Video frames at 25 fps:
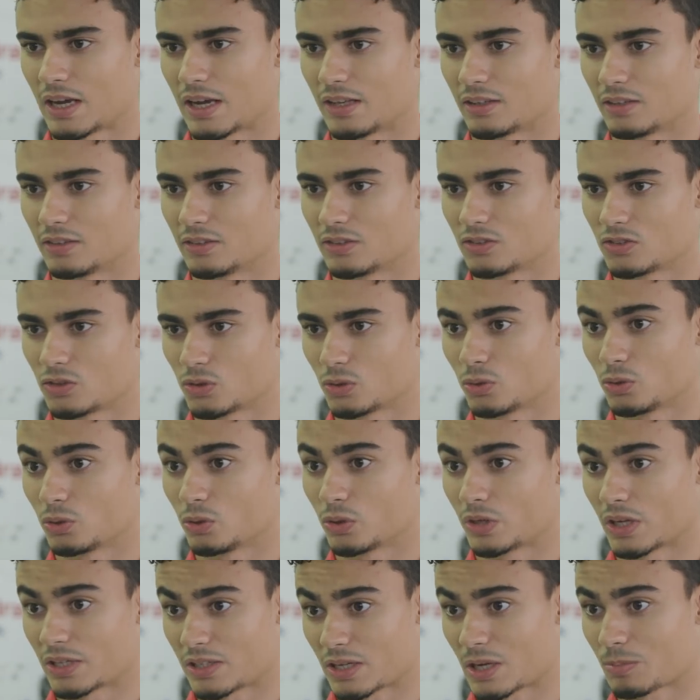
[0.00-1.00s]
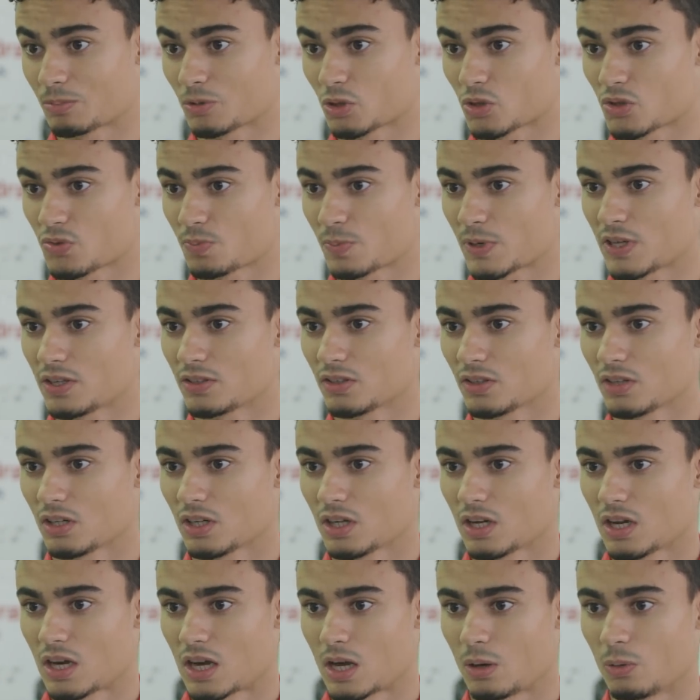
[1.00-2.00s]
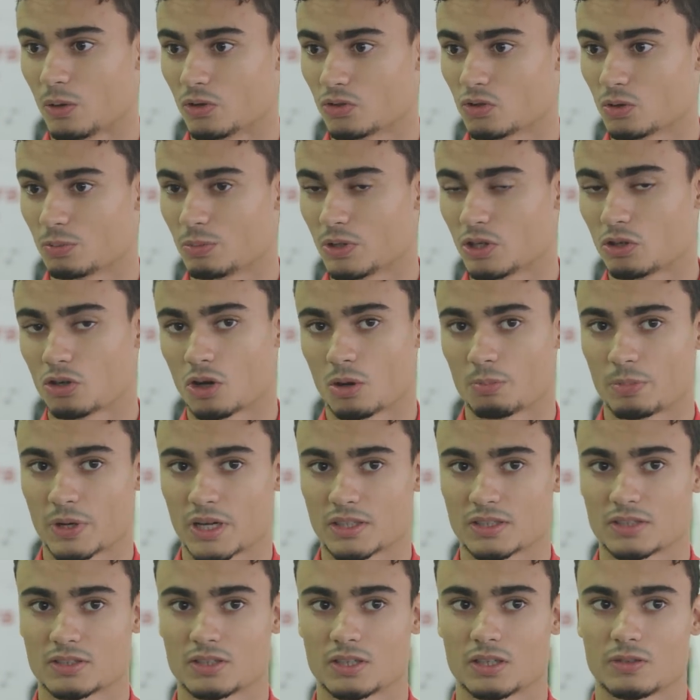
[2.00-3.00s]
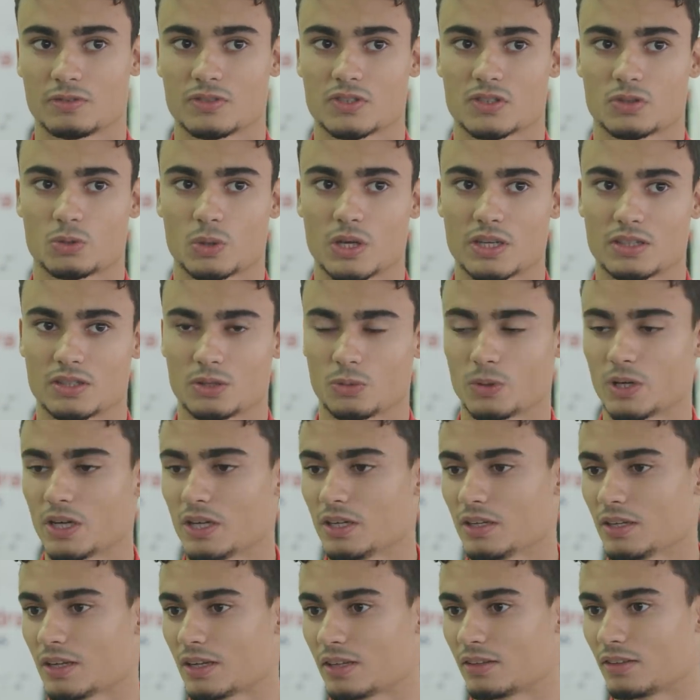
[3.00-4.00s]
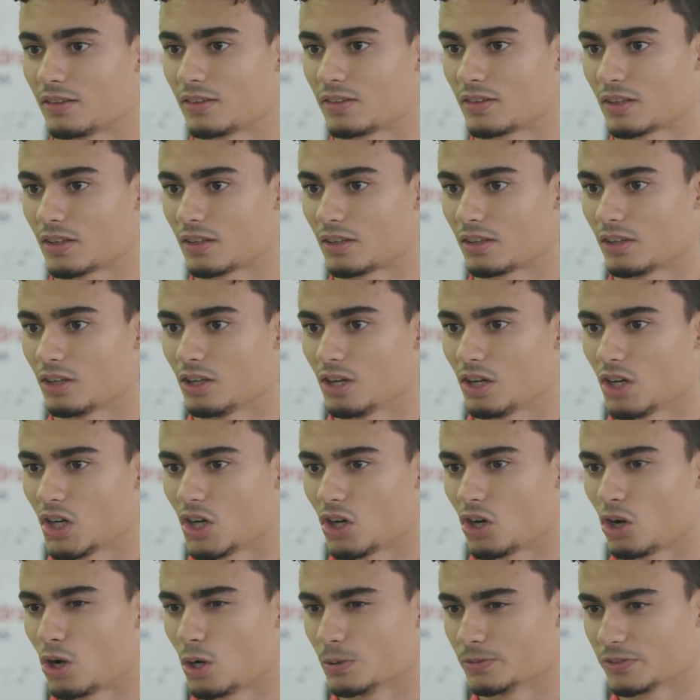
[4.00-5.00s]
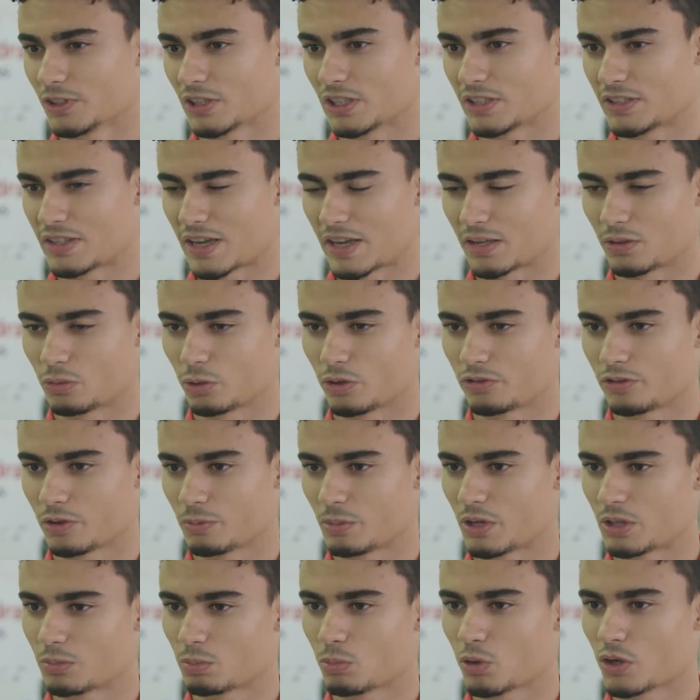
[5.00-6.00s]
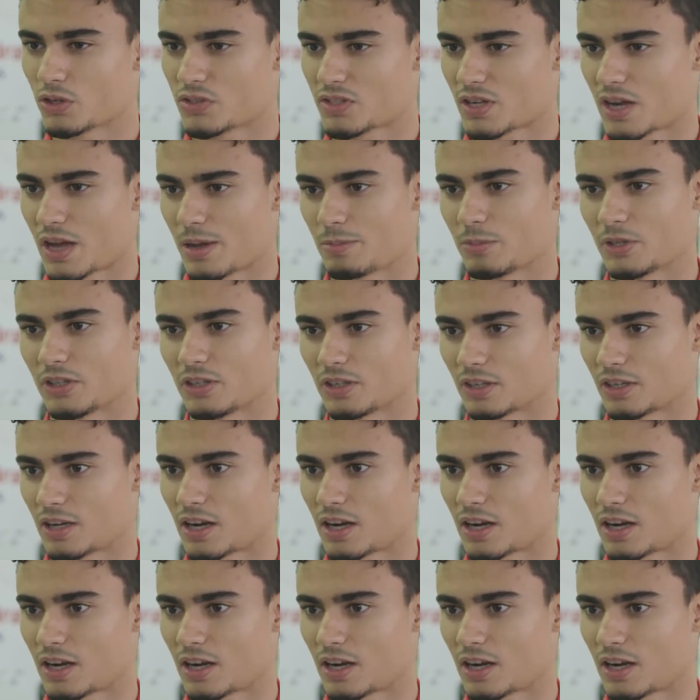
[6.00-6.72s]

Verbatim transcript: and to get up to speed. I want to be competitive straight away and uh, hopefully then with a bit more time in the